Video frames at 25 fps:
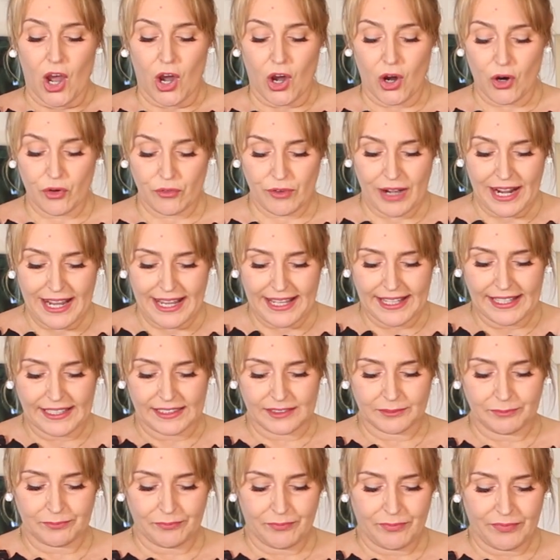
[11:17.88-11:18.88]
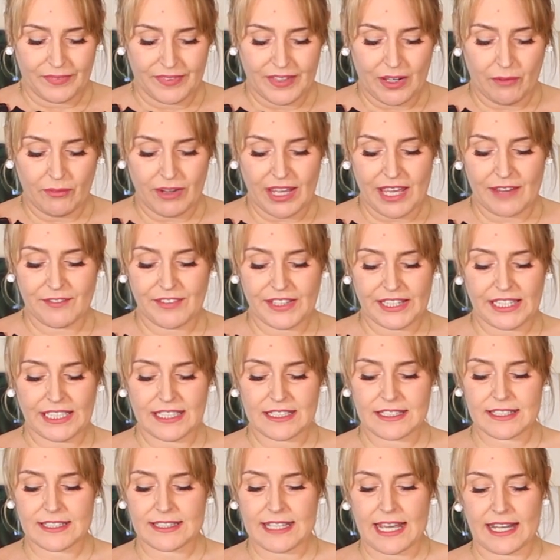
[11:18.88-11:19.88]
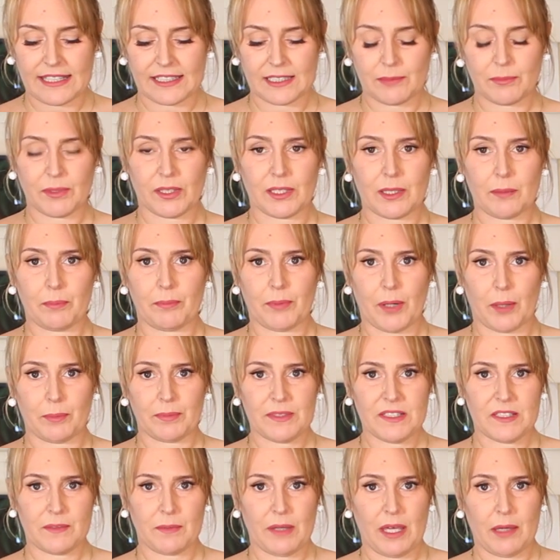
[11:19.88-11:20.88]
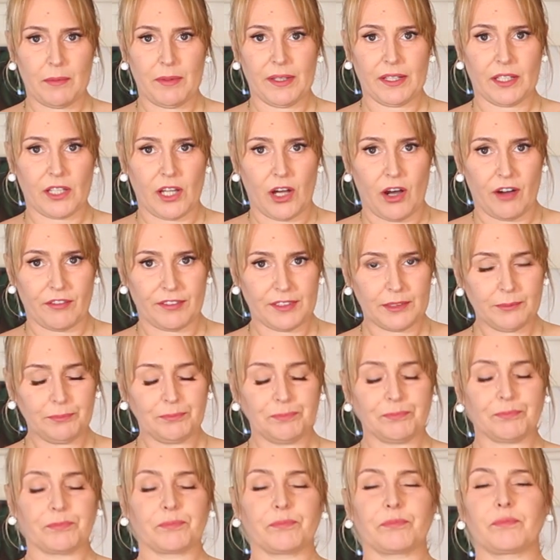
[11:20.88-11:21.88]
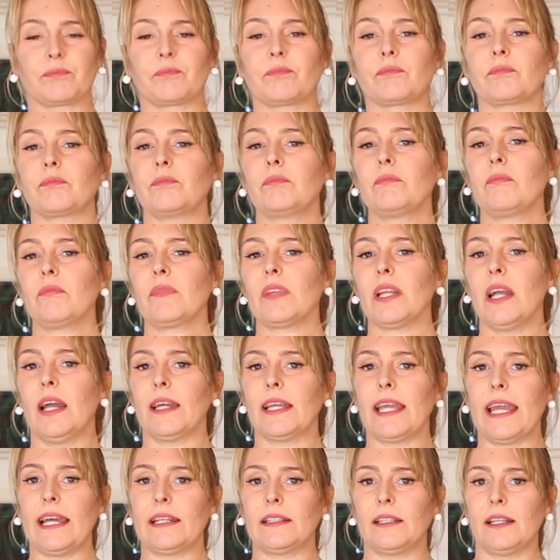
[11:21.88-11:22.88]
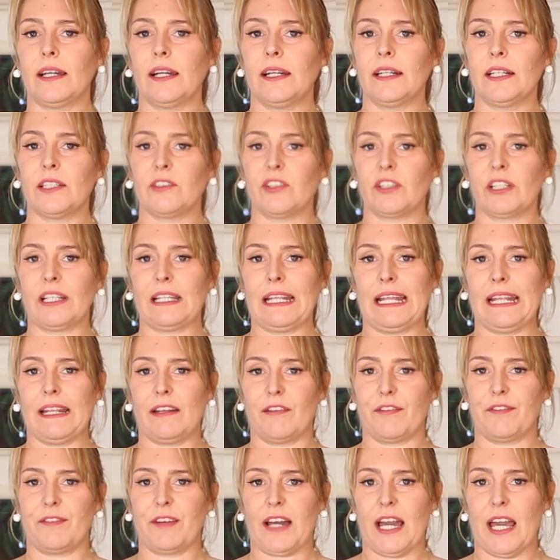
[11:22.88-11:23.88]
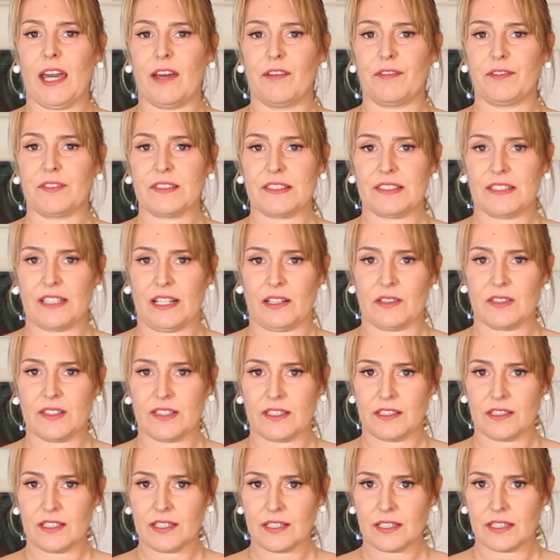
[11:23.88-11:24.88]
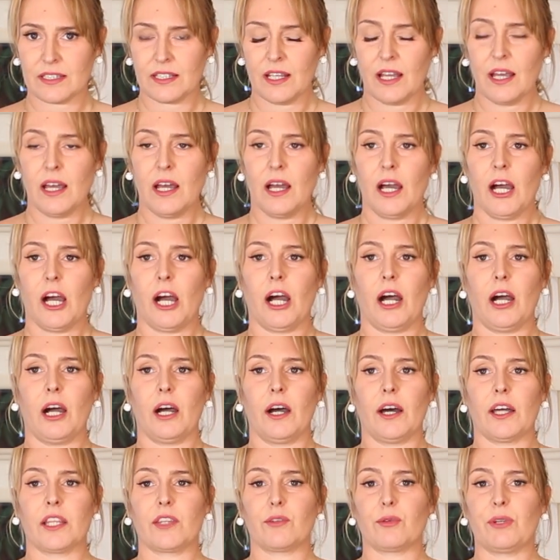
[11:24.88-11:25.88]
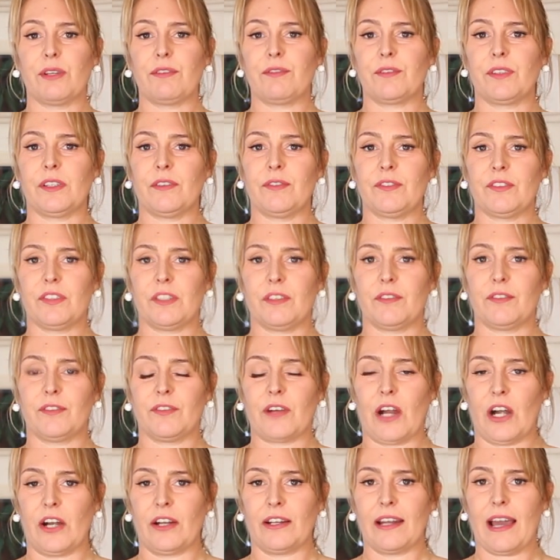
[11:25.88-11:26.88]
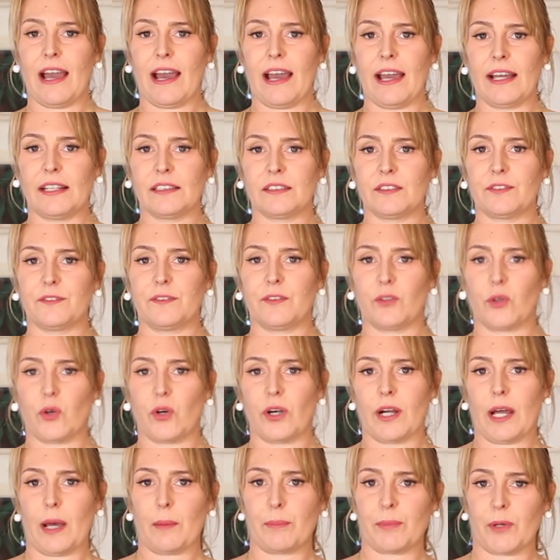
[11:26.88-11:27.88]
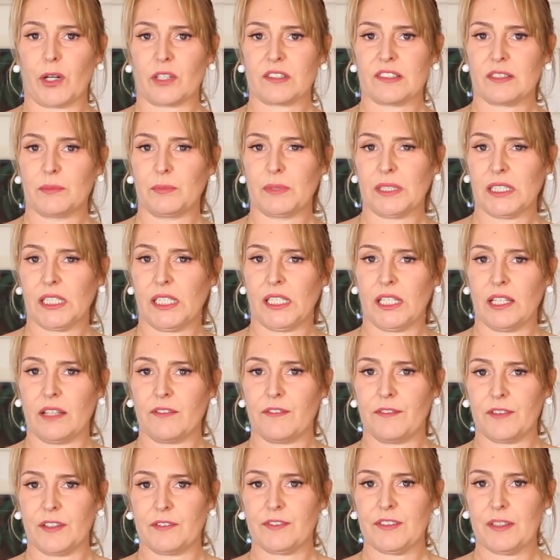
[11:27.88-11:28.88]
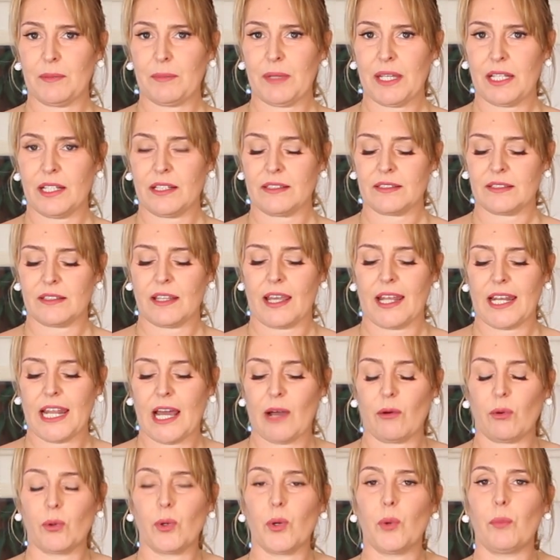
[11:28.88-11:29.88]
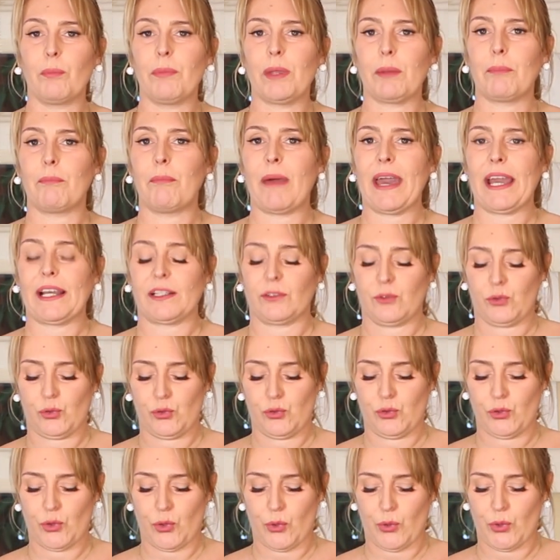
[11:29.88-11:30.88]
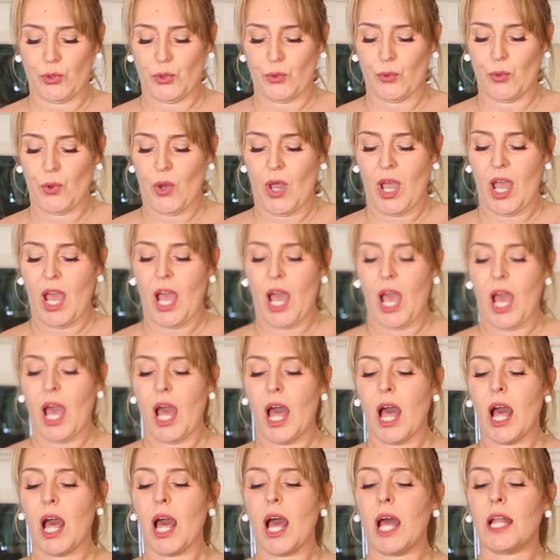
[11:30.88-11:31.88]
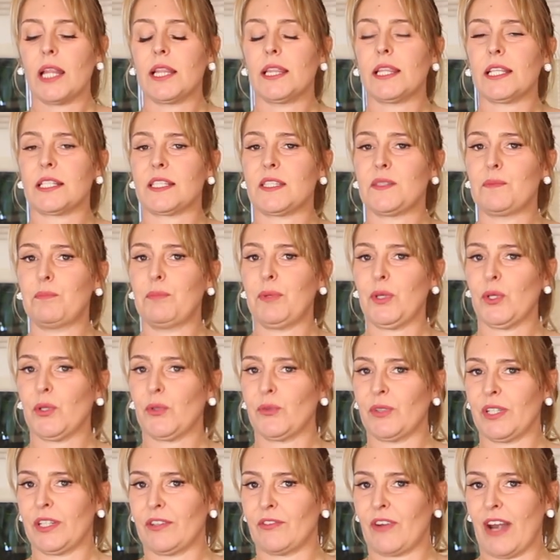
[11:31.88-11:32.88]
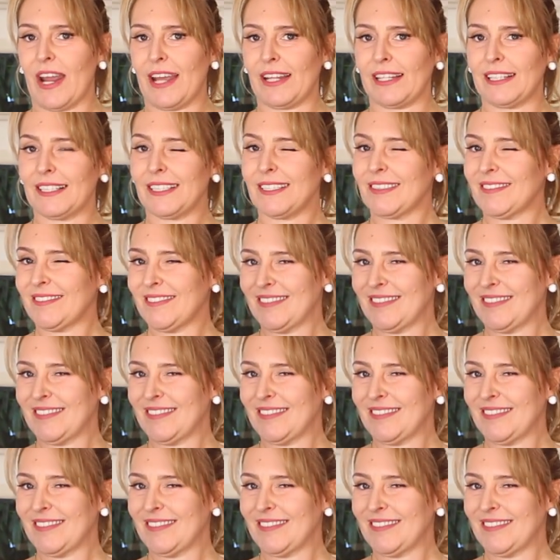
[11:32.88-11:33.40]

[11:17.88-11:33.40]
All right, now everything is set. I'm gonna pop this baby in the oven. Again, 185 Celsius, 350 Fahrenheit for approximately 50 minutes, and I will be back to show you this beauty ready.